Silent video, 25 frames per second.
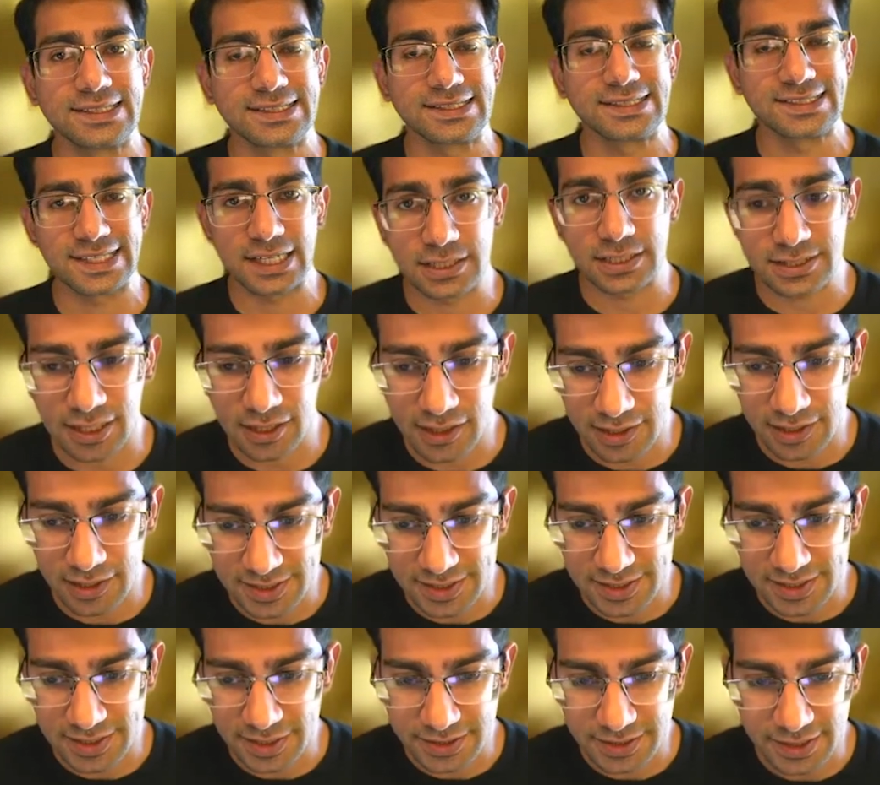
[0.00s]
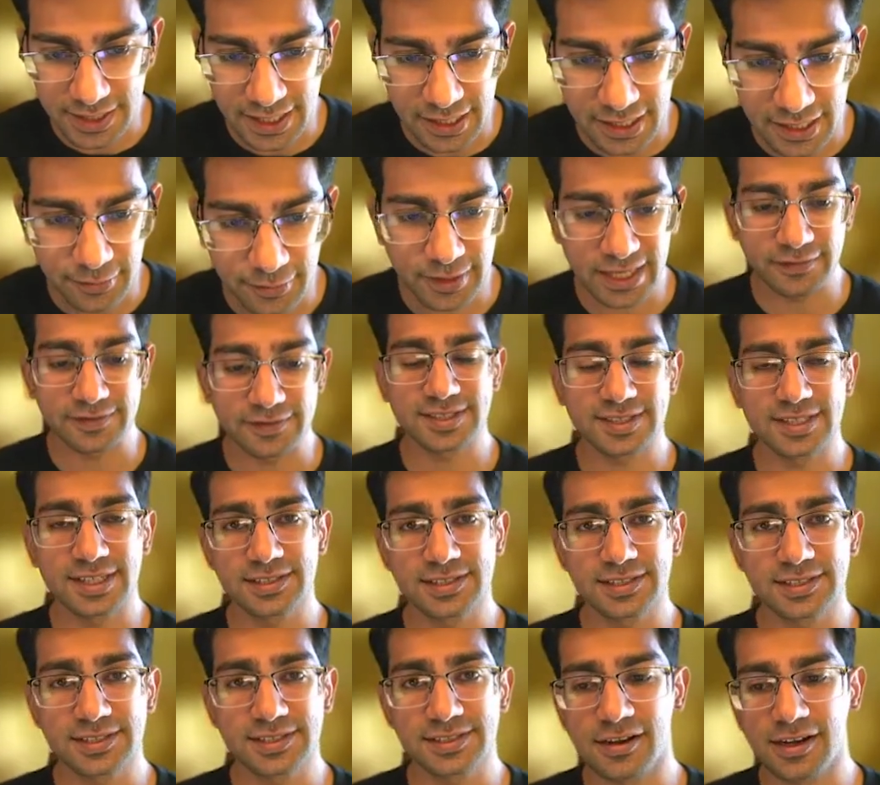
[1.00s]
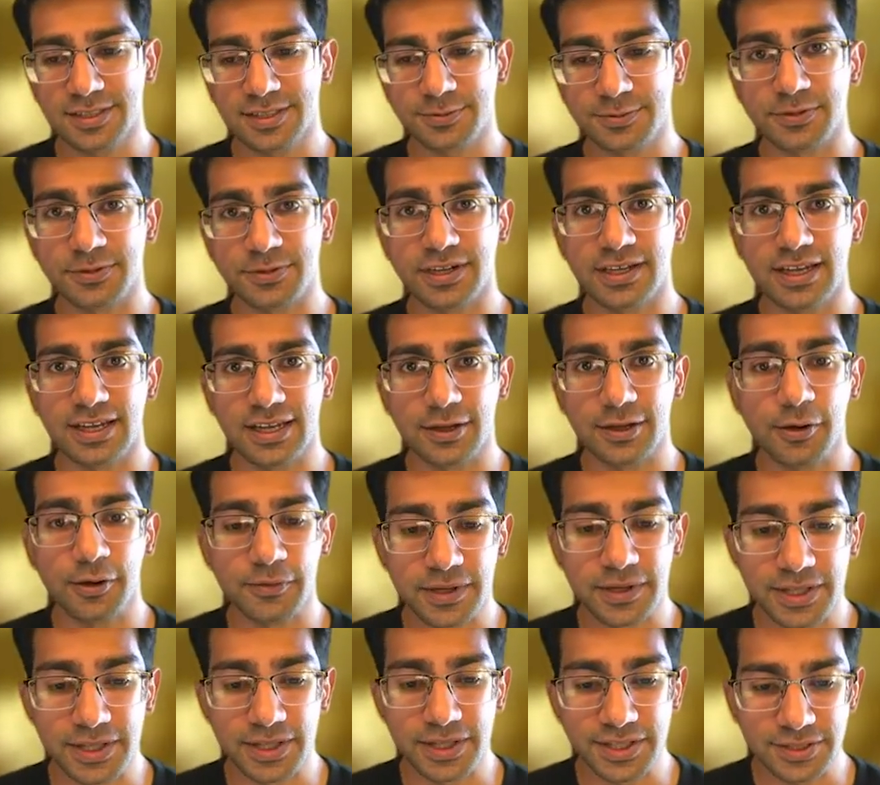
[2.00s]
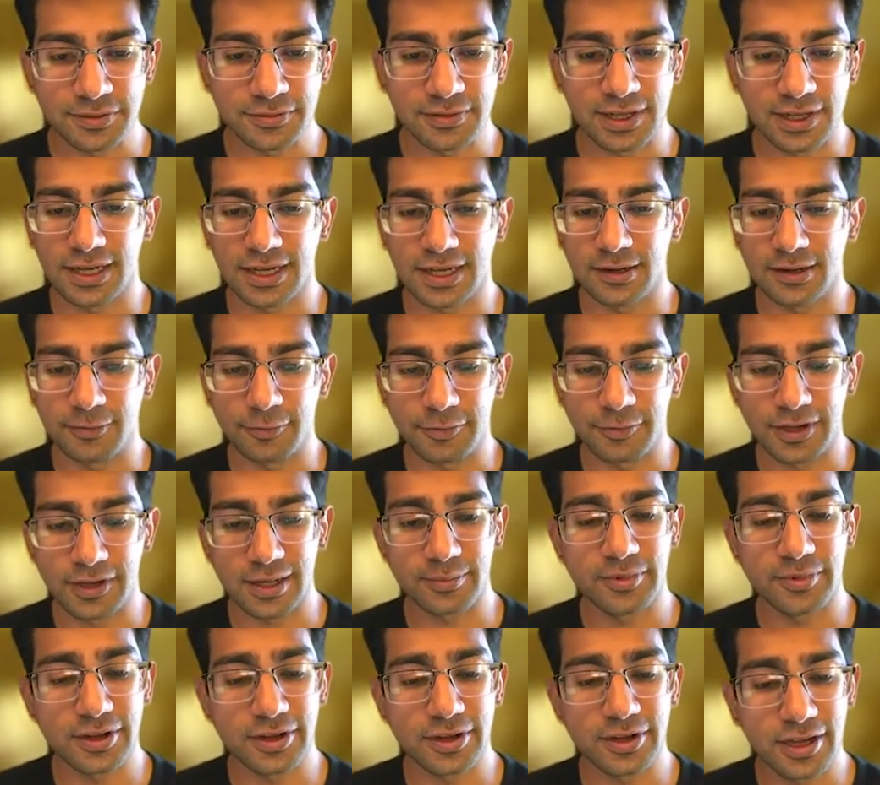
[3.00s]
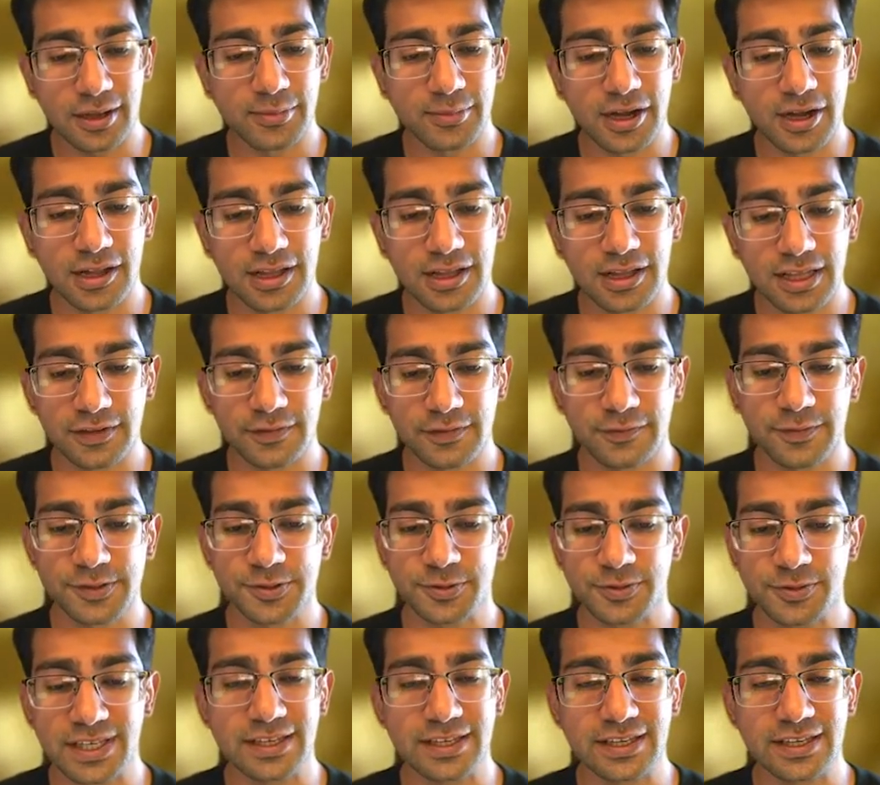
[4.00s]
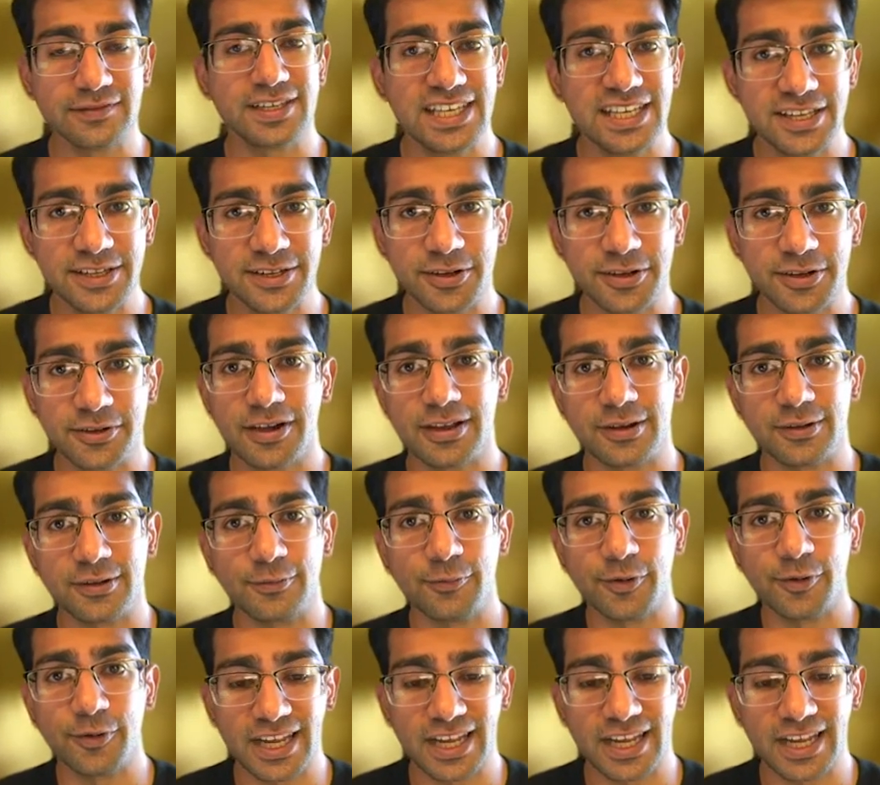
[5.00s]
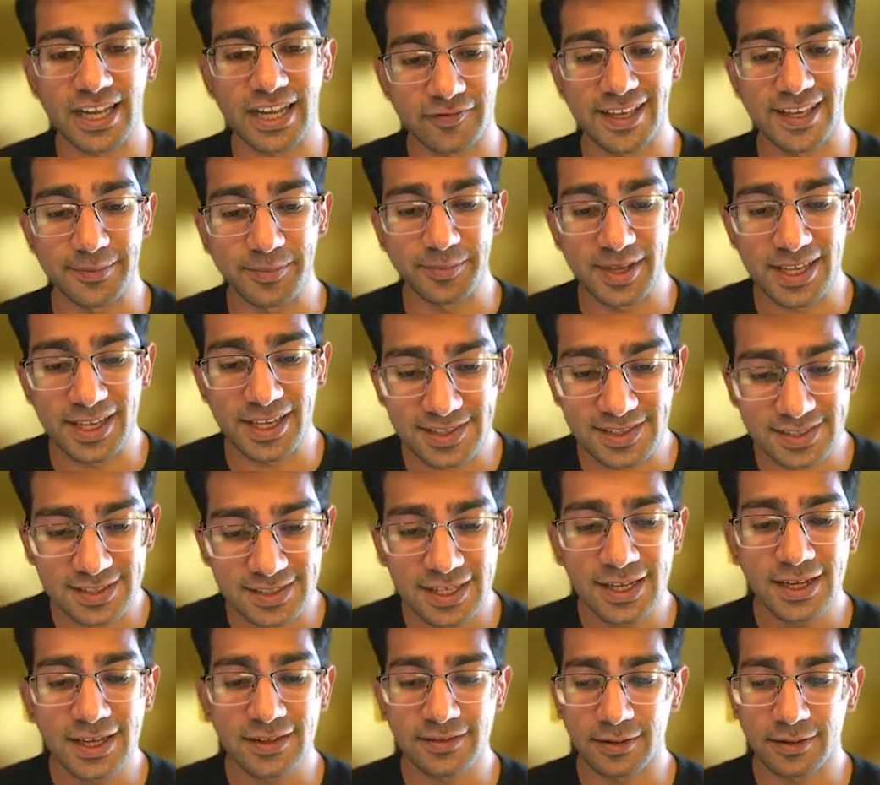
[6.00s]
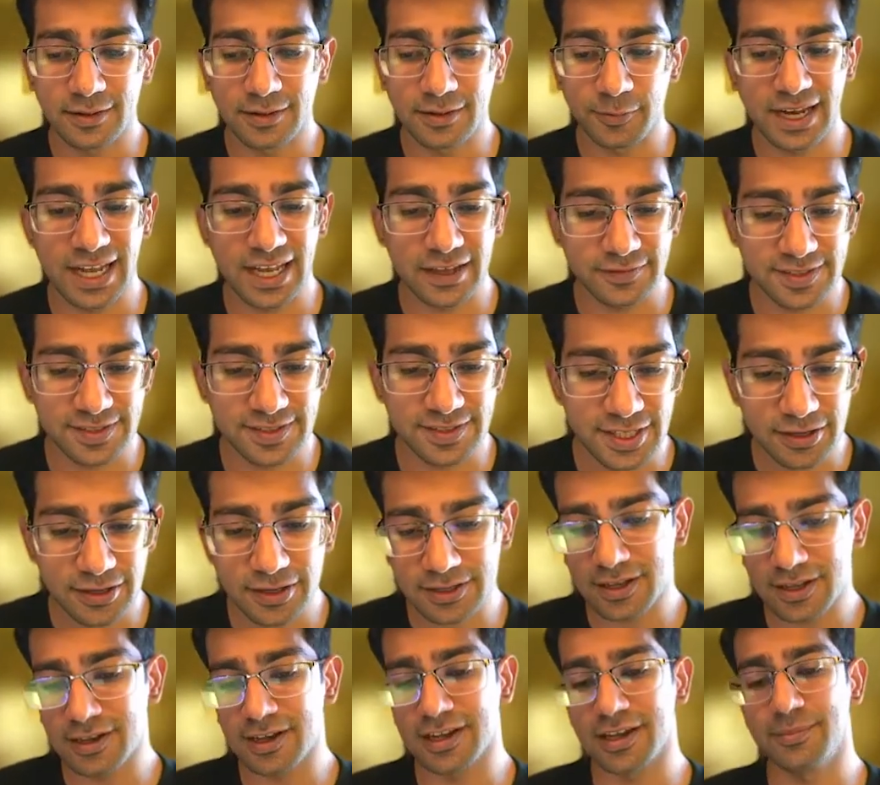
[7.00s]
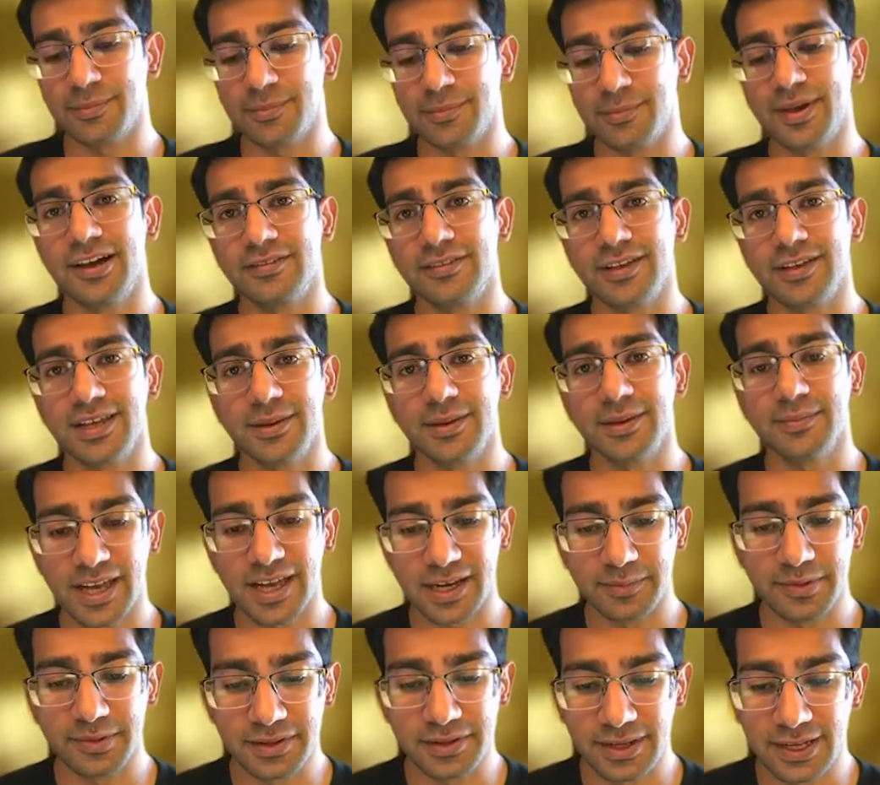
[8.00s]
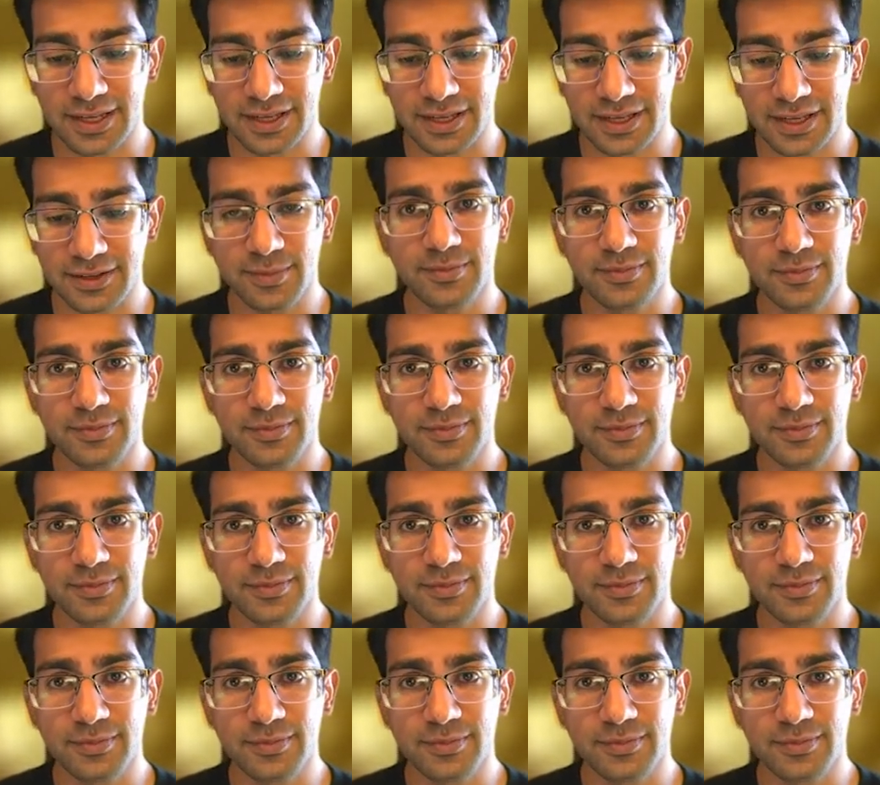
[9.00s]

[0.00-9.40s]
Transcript: set of talks here today. We have 6 talks we're going to go into. We're going to bring on Molly to give a keynote on what FEVM is. Then we're going to have Sarah talk about the compatibility